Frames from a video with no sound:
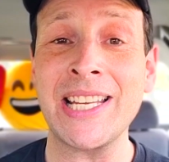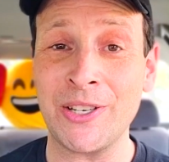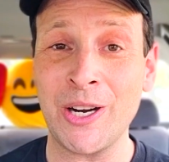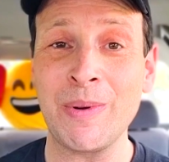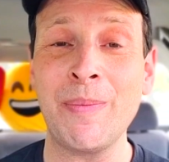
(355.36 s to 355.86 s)
as
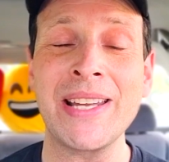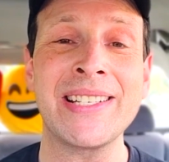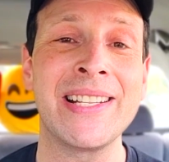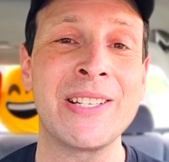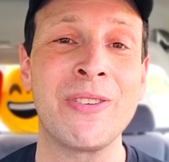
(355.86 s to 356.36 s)
you heard me
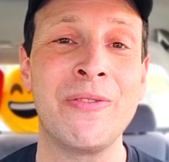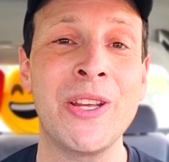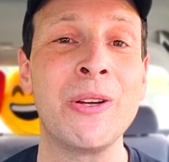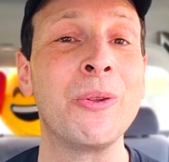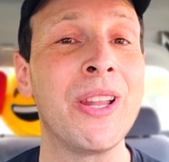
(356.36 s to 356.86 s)
mention in this
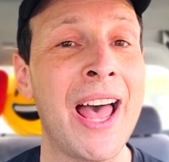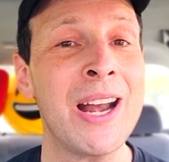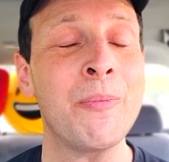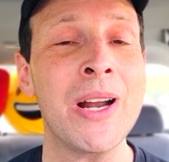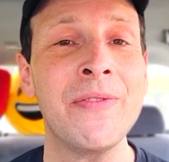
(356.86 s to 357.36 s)
review,
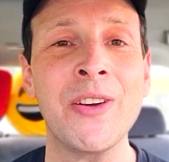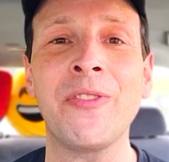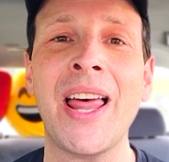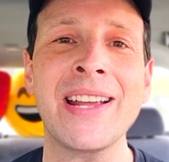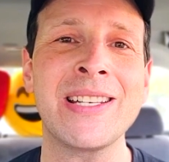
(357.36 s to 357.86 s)
light up one of your
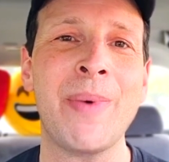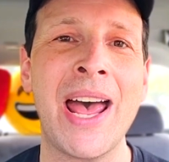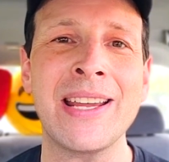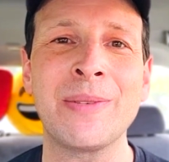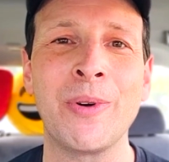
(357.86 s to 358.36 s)
flagship
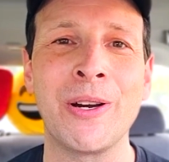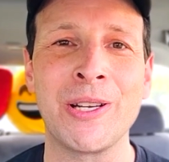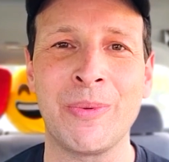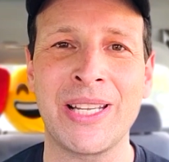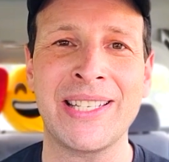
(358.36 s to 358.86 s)
Angus
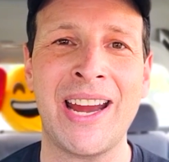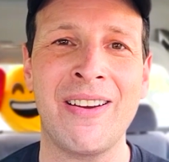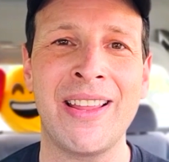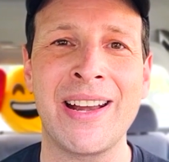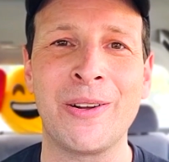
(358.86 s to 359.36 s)
burgers with this
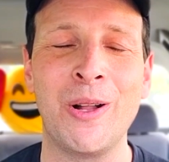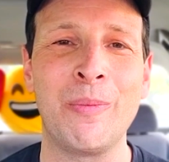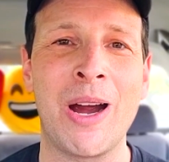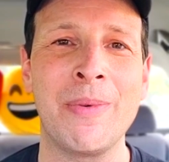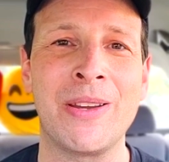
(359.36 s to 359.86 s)
Carolina
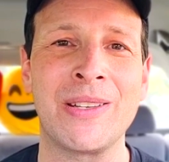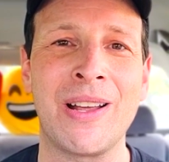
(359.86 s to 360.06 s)
Gold barbecue